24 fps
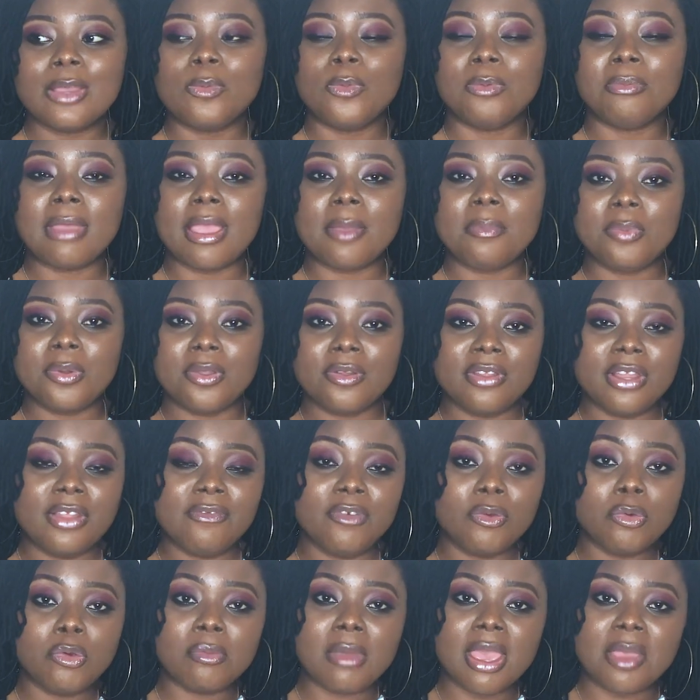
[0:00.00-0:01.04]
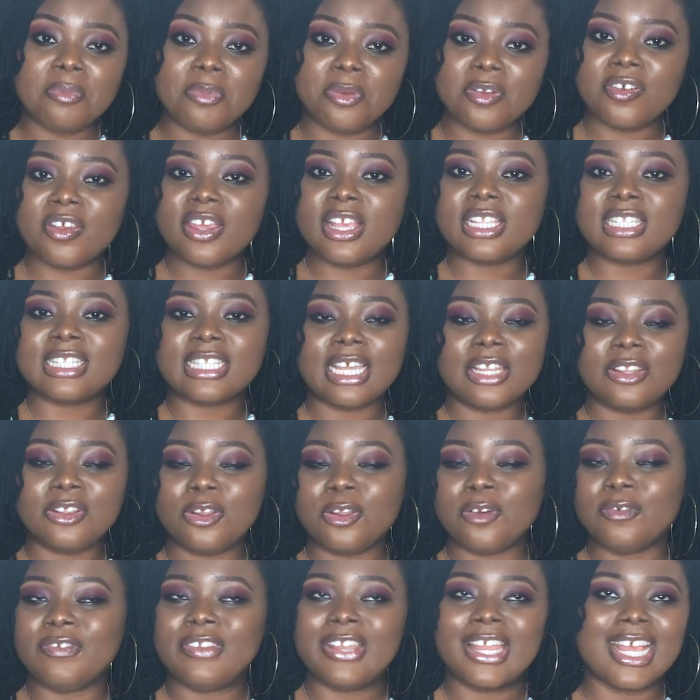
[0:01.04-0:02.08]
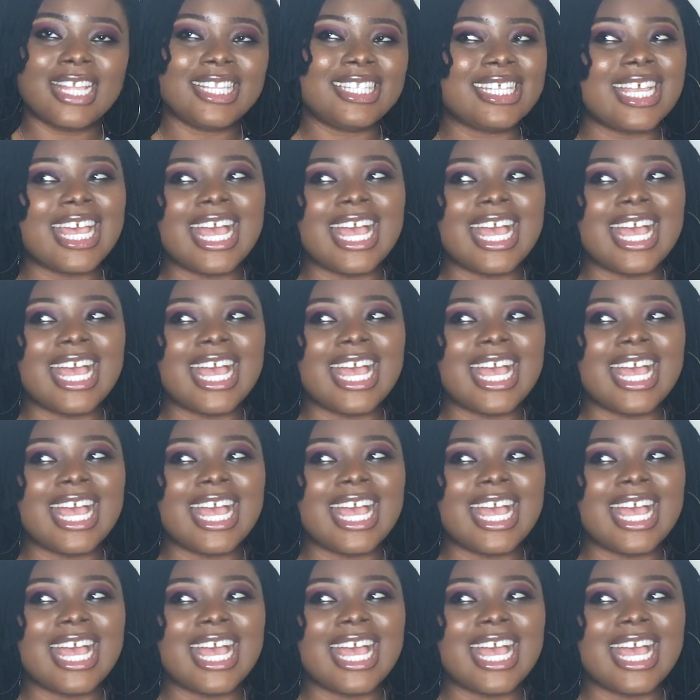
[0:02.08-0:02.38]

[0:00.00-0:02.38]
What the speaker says: living with my parents and all of that,